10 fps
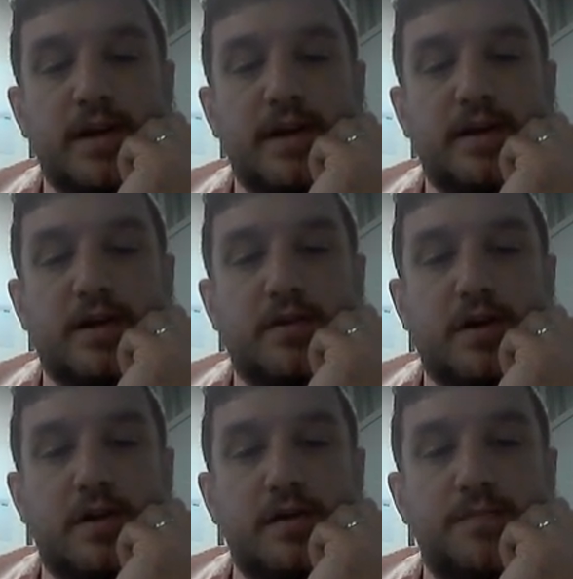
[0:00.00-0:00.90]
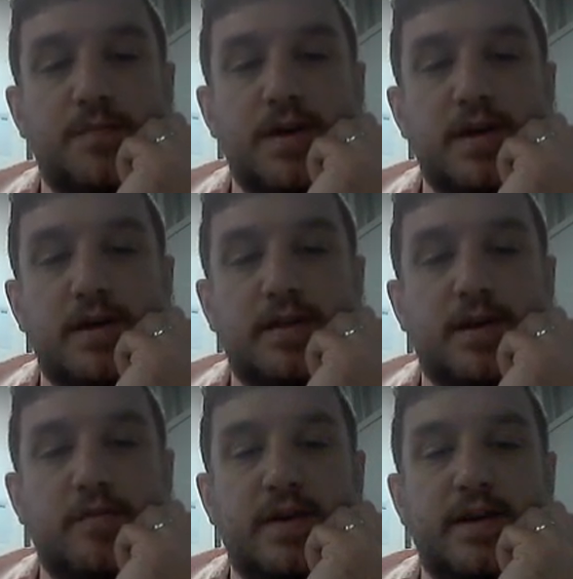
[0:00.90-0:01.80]
in our column,
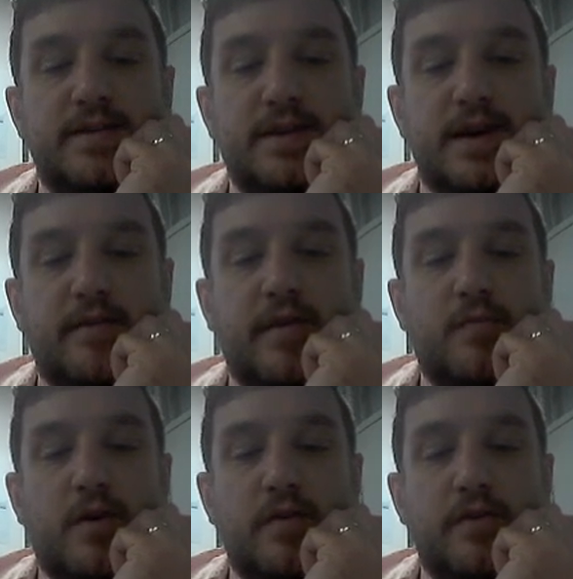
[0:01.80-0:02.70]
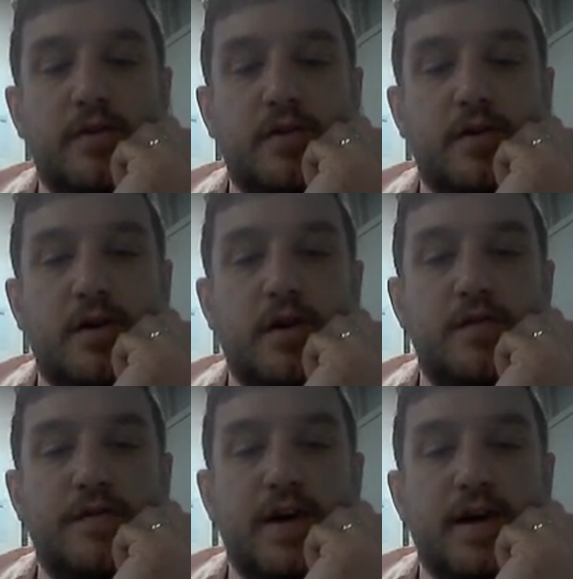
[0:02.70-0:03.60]
then we need to carry 1
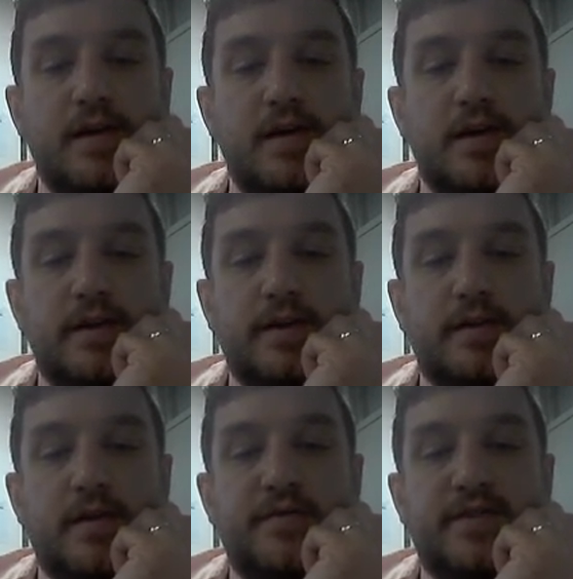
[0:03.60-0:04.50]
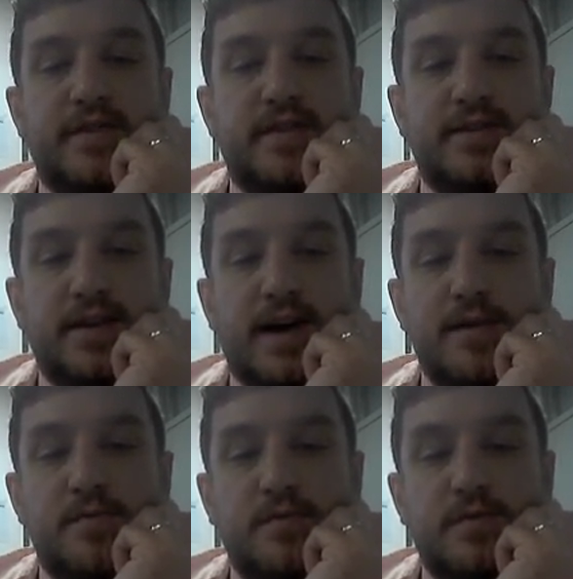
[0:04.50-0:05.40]
over. Now obviously this
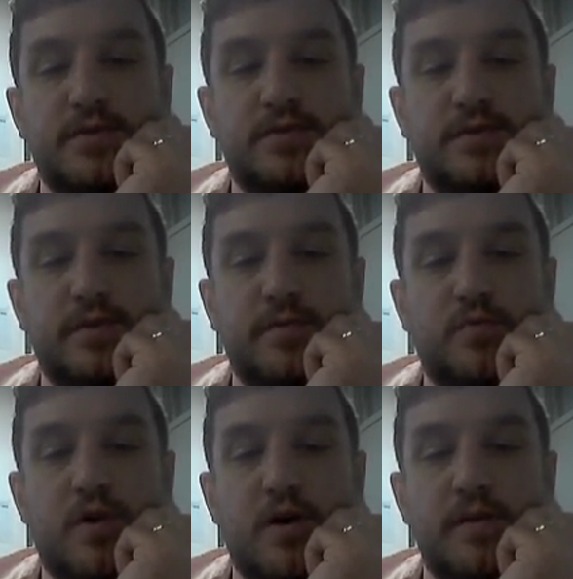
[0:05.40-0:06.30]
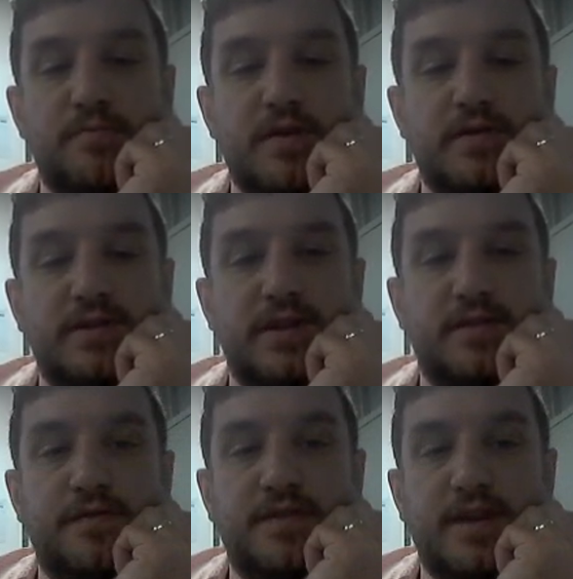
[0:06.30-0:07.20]
time we're just doing 1, and because there's
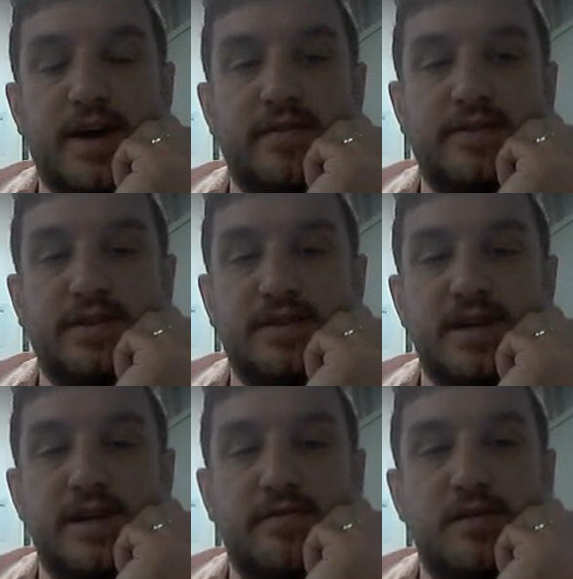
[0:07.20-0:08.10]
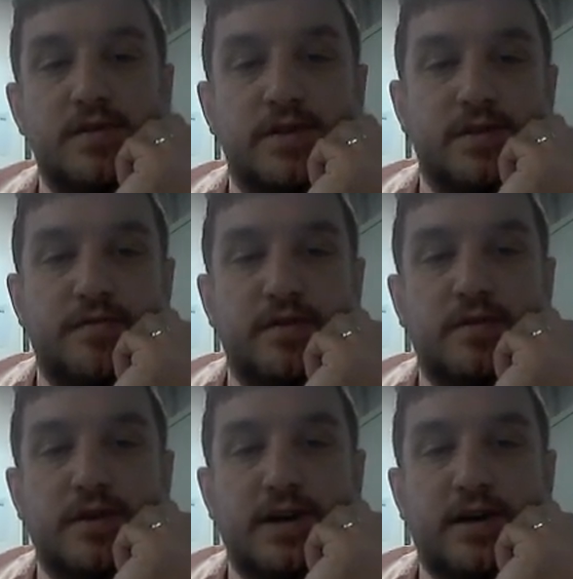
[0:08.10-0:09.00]
nothing there, it's a 0. So if we
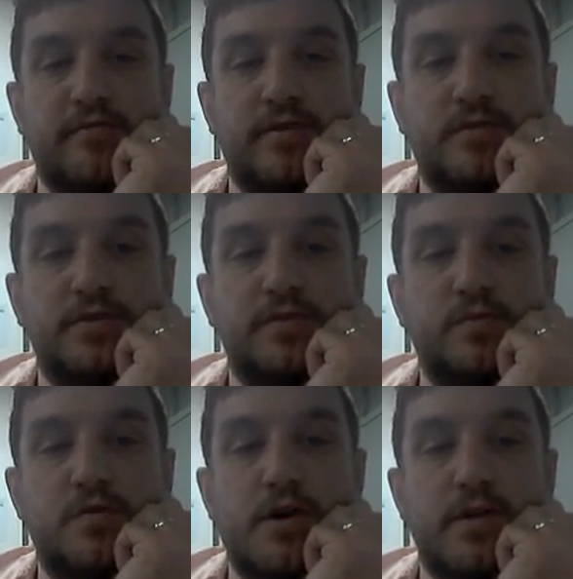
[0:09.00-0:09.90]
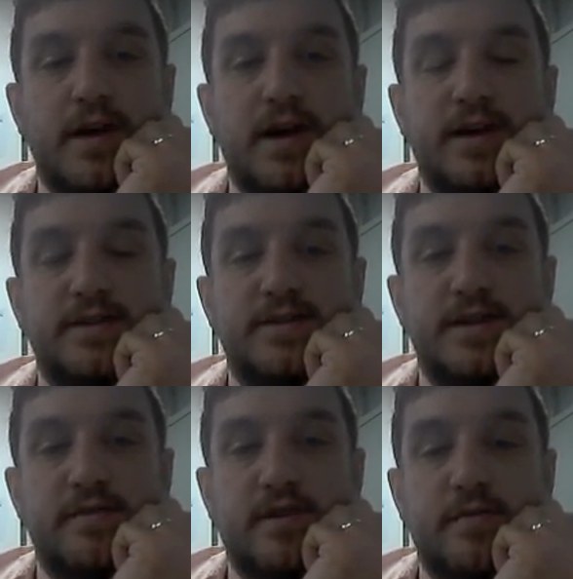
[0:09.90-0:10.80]
look at our rules, 1 add
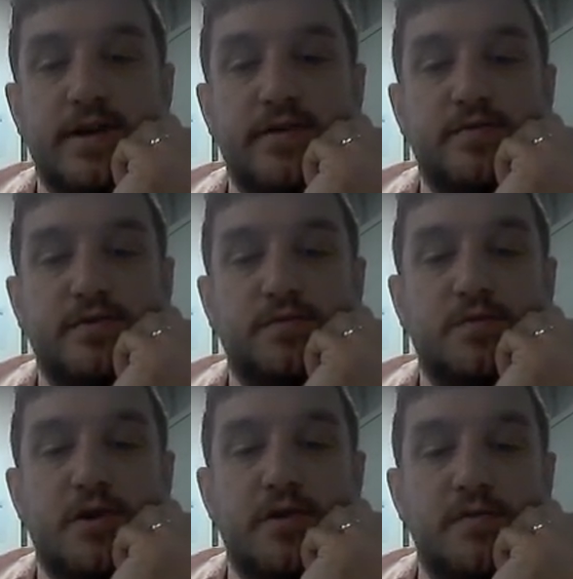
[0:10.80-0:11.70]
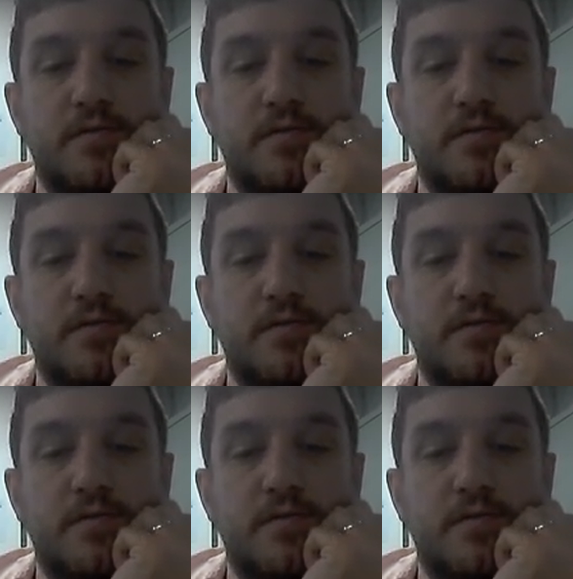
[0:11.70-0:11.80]
0 equals 1.